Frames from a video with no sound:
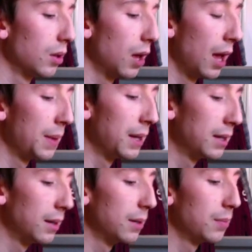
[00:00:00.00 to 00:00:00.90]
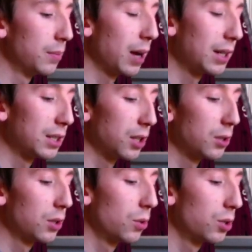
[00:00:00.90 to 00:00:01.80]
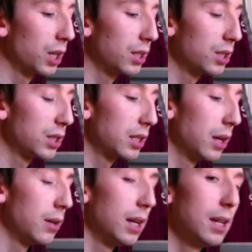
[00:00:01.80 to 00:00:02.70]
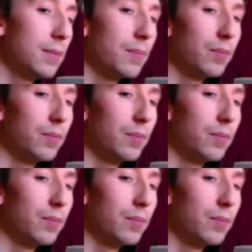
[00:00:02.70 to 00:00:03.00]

And then practice those chord changes slowly.